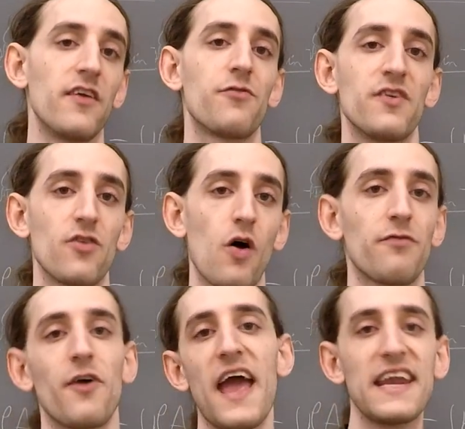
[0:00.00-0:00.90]
this
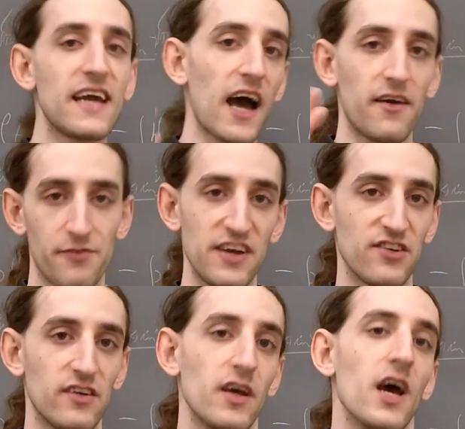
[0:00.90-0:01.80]
result for any kind of
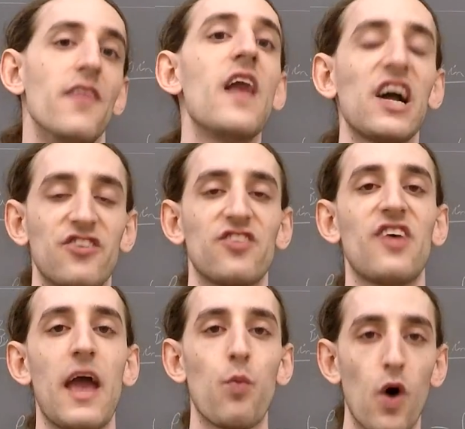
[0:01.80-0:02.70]
region, not
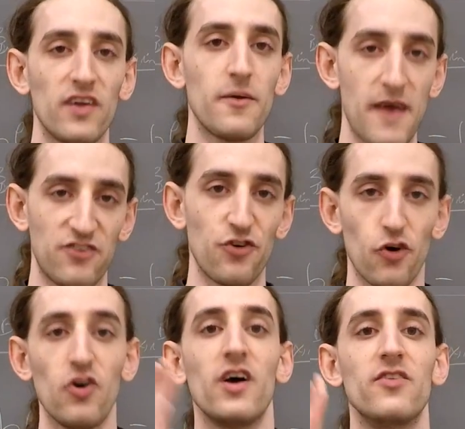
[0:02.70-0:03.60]
just a
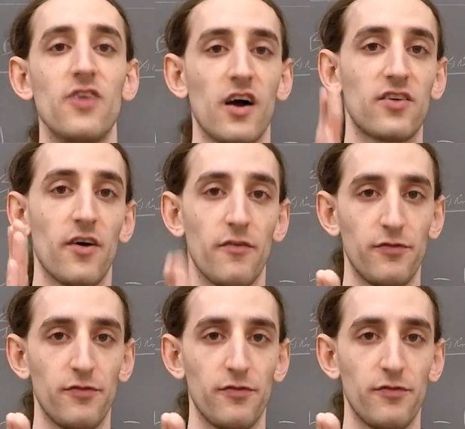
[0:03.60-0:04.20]
one-dimensional duct